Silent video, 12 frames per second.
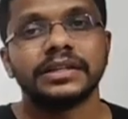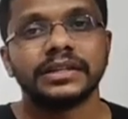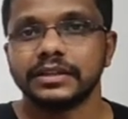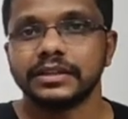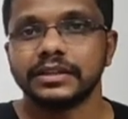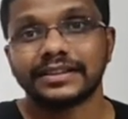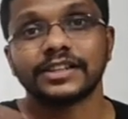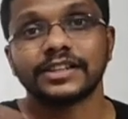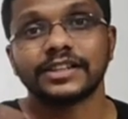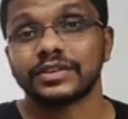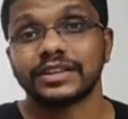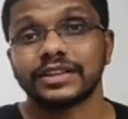hundreds
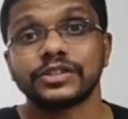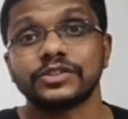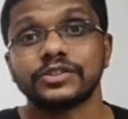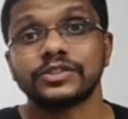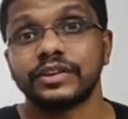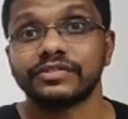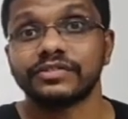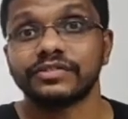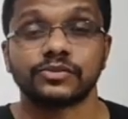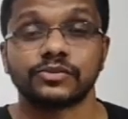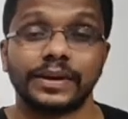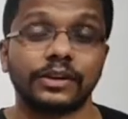or thousands of different
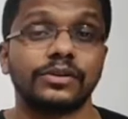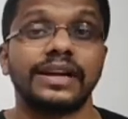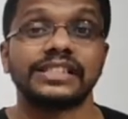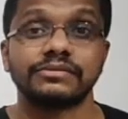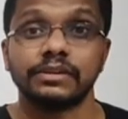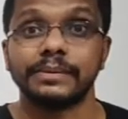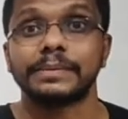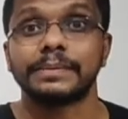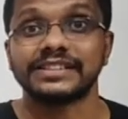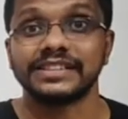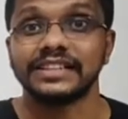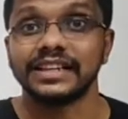types of microorganism will be
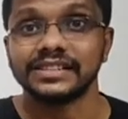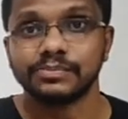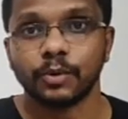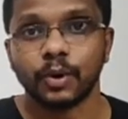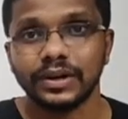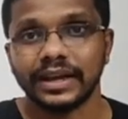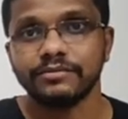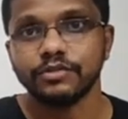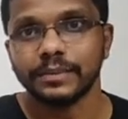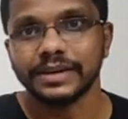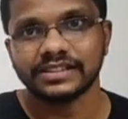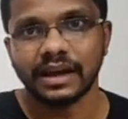present in a small
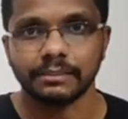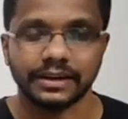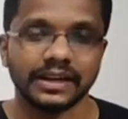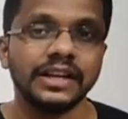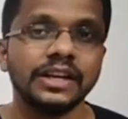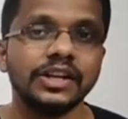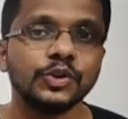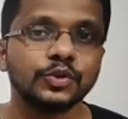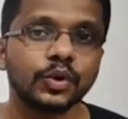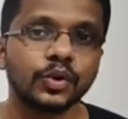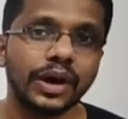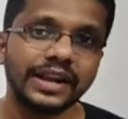environmental sample.
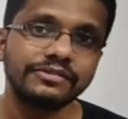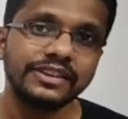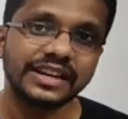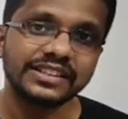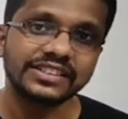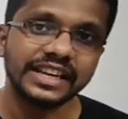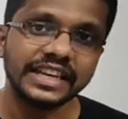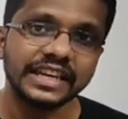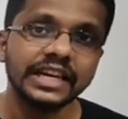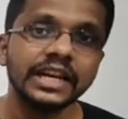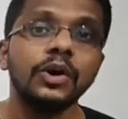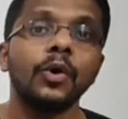So, and we are
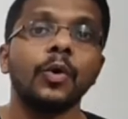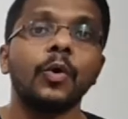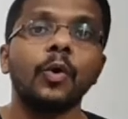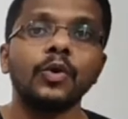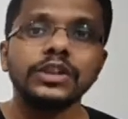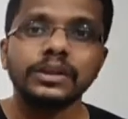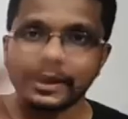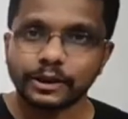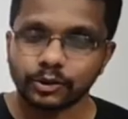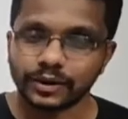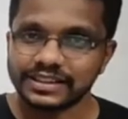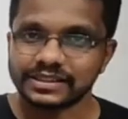studying all the
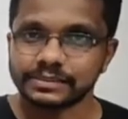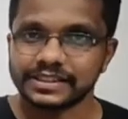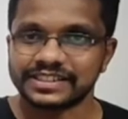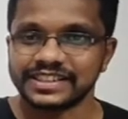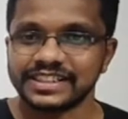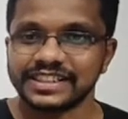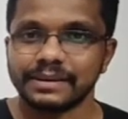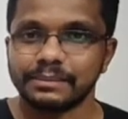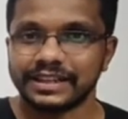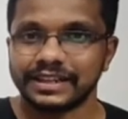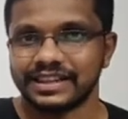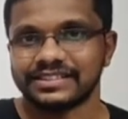microorganisms present in a
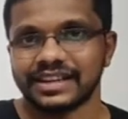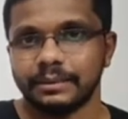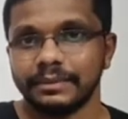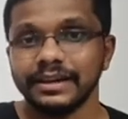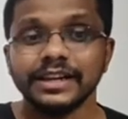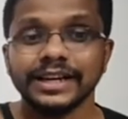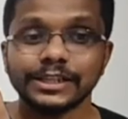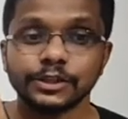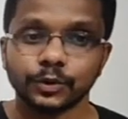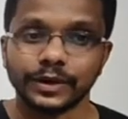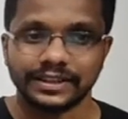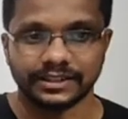particular sample
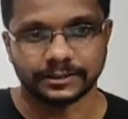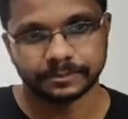together.